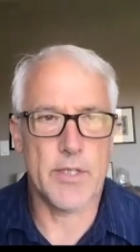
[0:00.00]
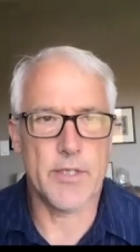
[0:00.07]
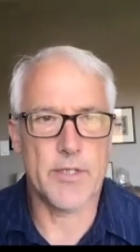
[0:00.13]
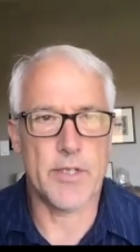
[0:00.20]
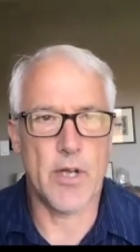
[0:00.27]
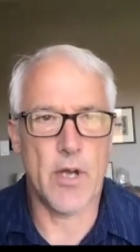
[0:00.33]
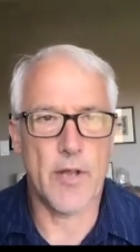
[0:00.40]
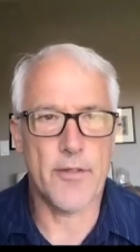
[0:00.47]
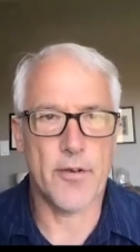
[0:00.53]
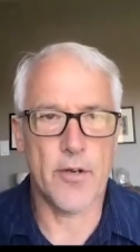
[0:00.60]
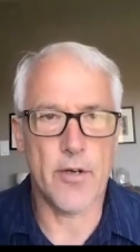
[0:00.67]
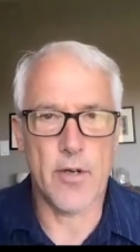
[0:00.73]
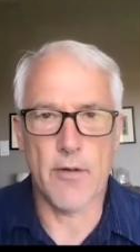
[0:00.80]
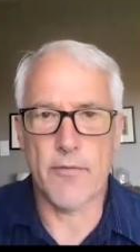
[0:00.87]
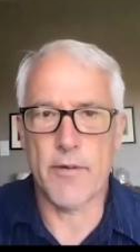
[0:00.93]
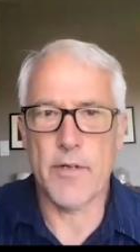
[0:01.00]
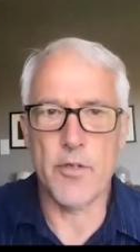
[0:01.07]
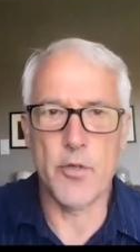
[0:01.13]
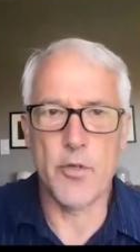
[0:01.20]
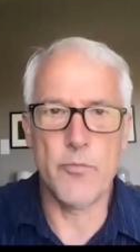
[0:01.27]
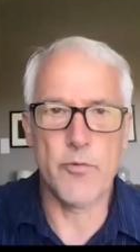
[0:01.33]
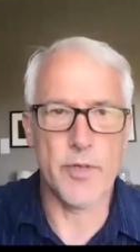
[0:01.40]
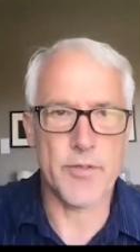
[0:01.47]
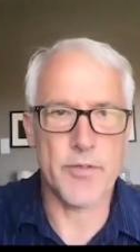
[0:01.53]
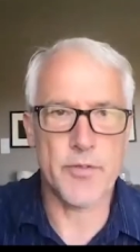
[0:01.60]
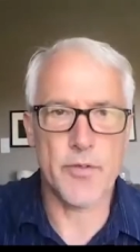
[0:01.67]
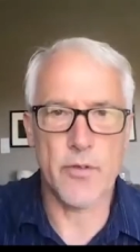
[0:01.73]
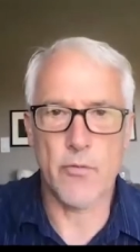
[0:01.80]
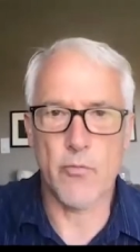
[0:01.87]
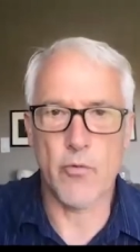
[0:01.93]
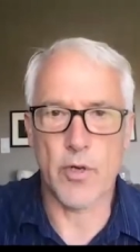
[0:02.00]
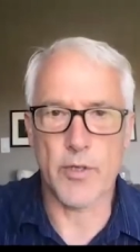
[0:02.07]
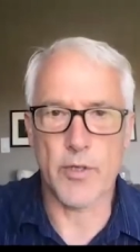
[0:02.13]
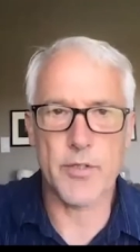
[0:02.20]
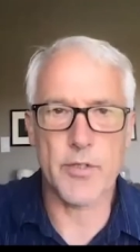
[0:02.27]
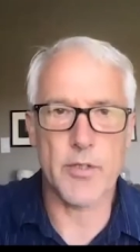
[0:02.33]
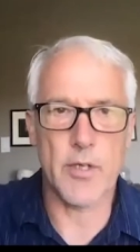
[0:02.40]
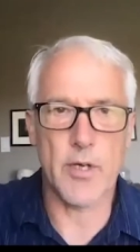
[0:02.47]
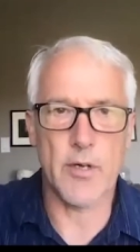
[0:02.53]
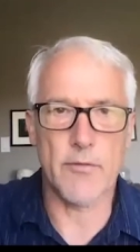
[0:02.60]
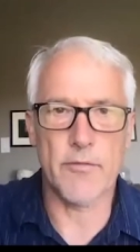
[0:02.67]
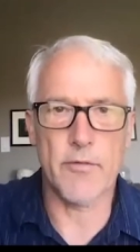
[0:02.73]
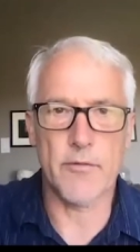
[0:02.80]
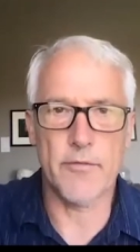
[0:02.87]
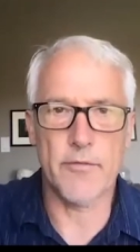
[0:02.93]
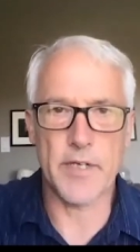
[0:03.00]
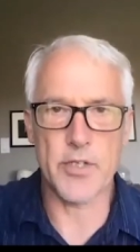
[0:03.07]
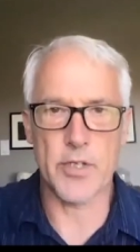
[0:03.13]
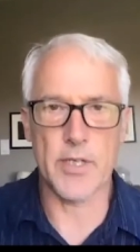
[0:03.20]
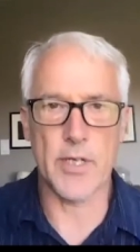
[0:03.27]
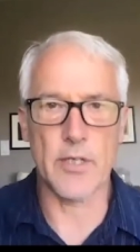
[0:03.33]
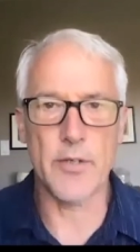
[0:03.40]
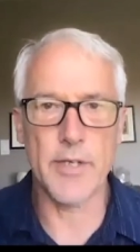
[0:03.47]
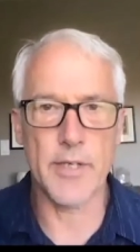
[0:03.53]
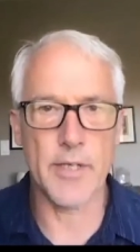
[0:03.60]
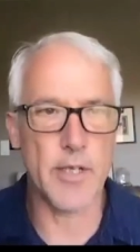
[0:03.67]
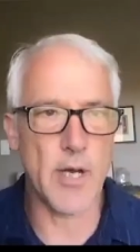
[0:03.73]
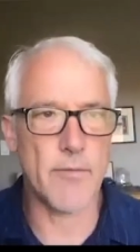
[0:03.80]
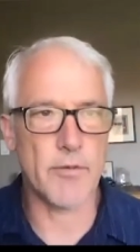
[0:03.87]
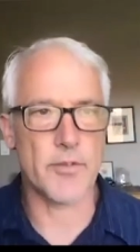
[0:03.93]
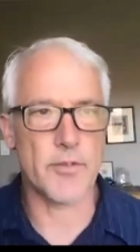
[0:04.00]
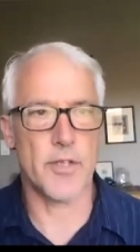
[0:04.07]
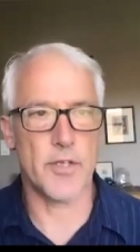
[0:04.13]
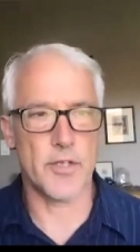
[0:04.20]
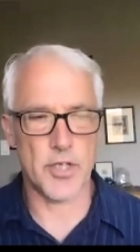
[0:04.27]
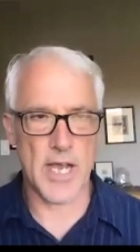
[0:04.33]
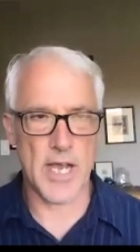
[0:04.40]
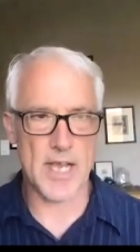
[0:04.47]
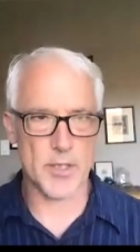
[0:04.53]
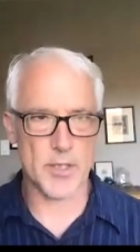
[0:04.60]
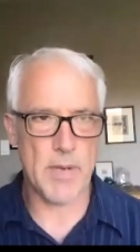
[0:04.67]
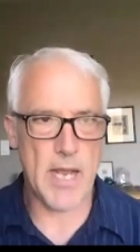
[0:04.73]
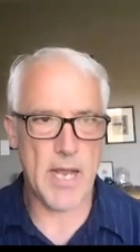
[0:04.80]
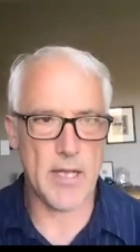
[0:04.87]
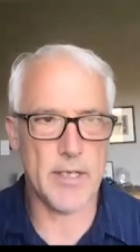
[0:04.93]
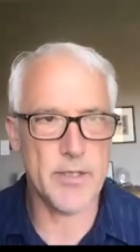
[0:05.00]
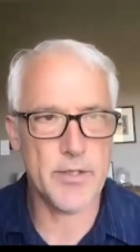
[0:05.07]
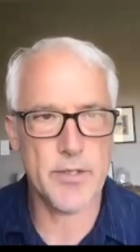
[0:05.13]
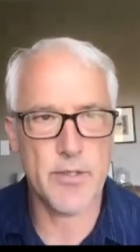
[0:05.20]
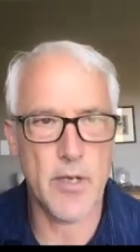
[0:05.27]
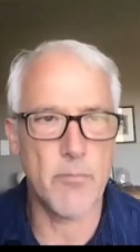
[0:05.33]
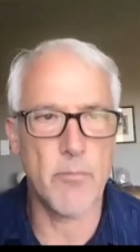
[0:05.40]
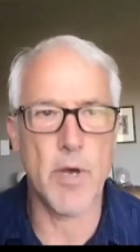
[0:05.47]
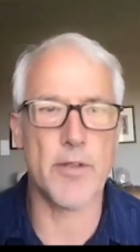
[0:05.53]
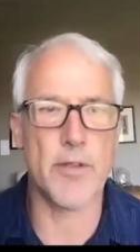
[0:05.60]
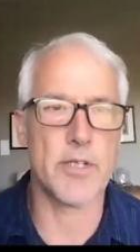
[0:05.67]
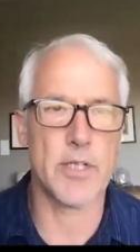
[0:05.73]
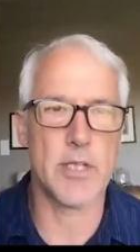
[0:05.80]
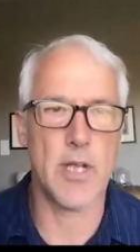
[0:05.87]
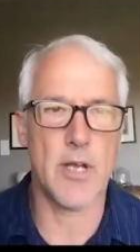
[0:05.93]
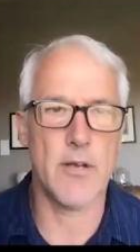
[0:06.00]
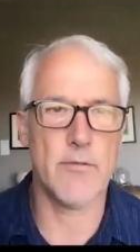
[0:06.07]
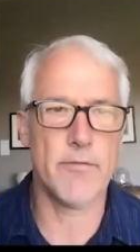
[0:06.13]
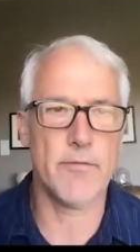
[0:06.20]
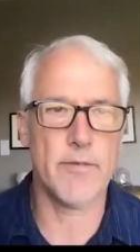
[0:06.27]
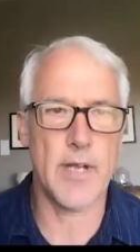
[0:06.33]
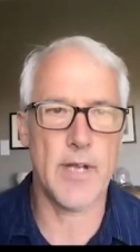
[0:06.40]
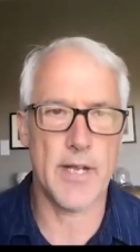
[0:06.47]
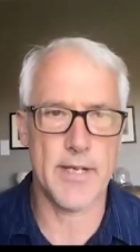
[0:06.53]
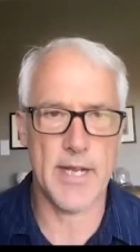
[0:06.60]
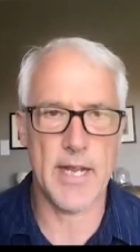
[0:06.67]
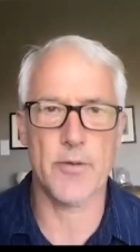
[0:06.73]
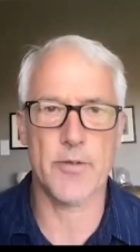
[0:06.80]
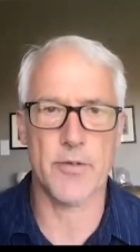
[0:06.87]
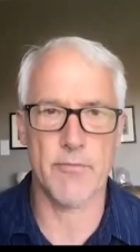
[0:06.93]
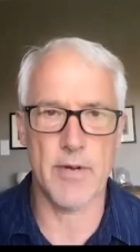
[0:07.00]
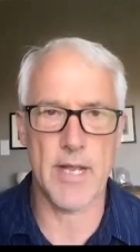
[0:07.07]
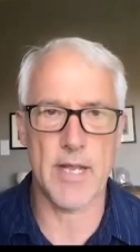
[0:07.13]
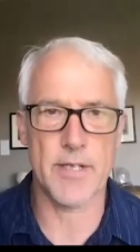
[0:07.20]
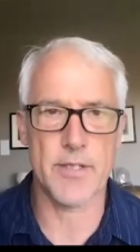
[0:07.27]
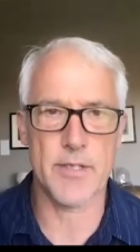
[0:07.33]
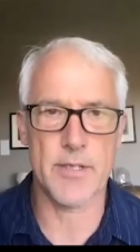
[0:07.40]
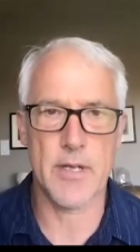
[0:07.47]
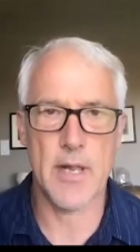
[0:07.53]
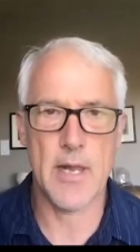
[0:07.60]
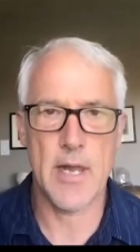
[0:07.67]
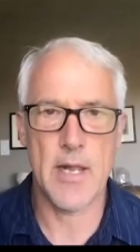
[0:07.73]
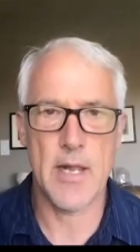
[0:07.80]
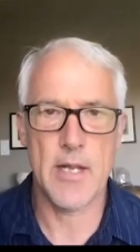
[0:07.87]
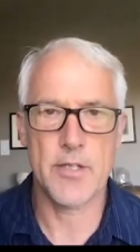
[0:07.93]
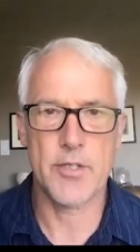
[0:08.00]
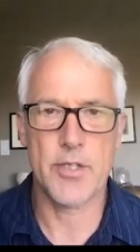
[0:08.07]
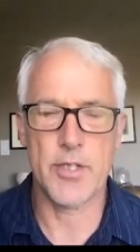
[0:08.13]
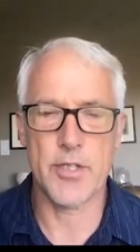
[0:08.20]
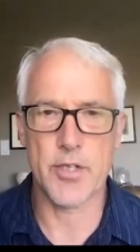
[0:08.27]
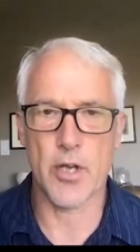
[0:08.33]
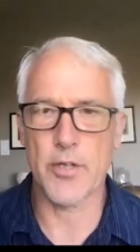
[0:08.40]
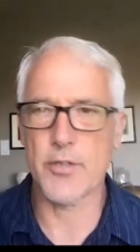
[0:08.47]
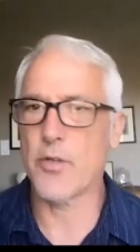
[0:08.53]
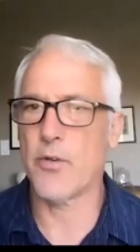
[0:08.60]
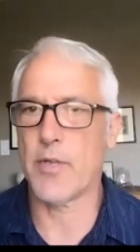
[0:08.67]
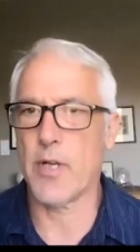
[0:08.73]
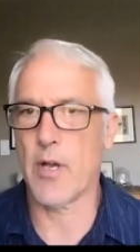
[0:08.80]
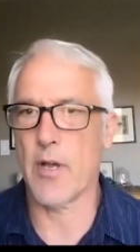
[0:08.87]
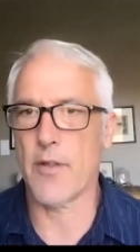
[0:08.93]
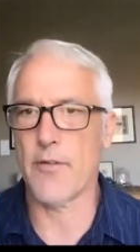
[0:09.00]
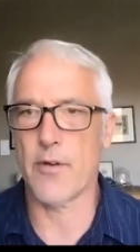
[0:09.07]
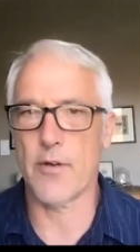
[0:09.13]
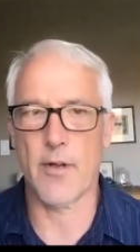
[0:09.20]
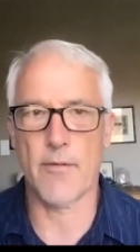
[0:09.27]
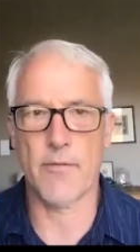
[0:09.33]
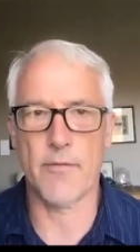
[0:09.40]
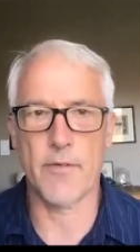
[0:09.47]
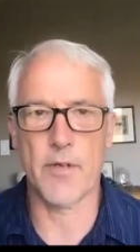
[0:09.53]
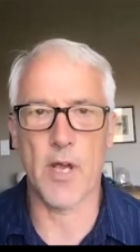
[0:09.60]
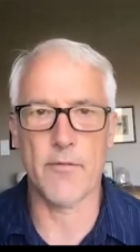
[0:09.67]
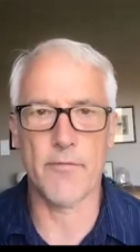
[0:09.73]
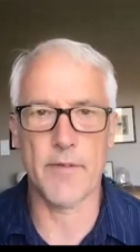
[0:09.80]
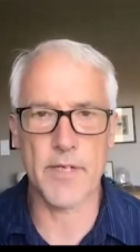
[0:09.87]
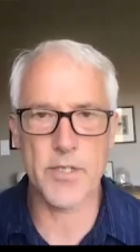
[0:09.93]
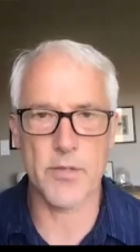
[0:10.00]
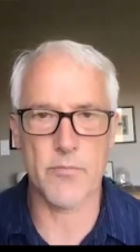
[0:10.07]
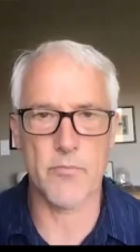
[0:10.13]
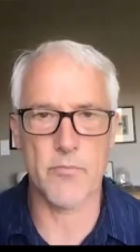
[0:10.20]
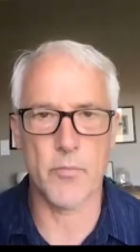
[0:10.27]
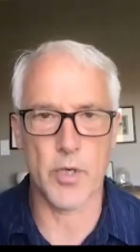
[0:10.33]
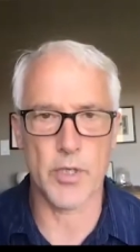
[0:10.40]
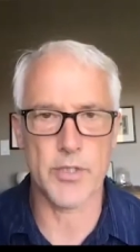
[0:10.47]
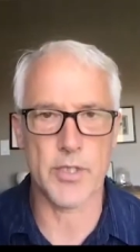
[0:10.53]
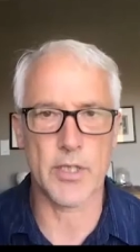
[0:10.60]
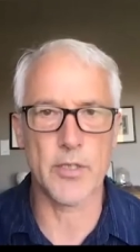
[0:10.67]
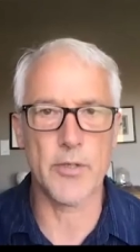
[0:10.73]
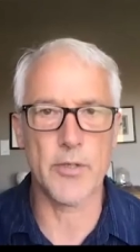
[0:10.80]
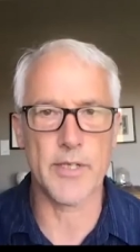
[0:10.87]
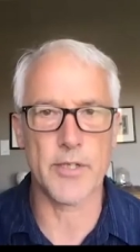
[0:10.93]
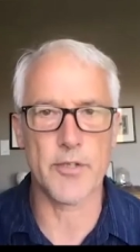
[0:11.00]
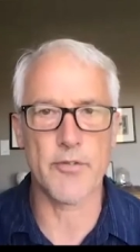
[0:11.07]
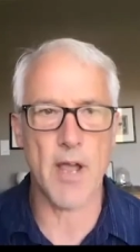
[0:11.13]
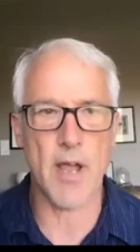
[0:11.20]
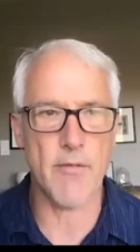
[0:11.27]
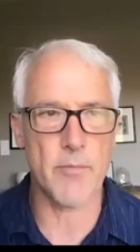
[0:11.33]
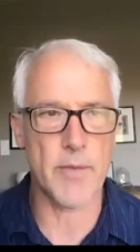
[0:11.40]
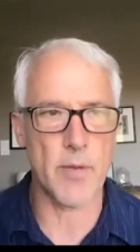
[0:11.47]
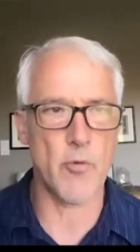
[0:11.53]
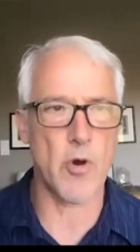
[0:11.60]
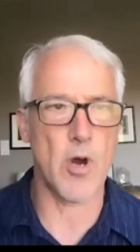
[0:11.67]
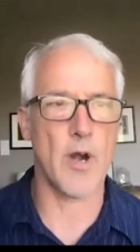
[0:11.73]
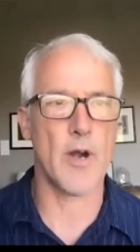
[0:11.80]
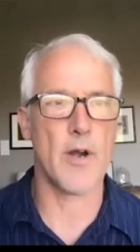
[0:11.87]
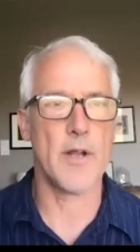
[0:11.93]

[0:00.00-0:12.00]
is the author of numerous works of fiction, including the novels The Jazz Palace, A Mother's Love, and House Arrest. She is also the author of nonfiction books, including the travel memoir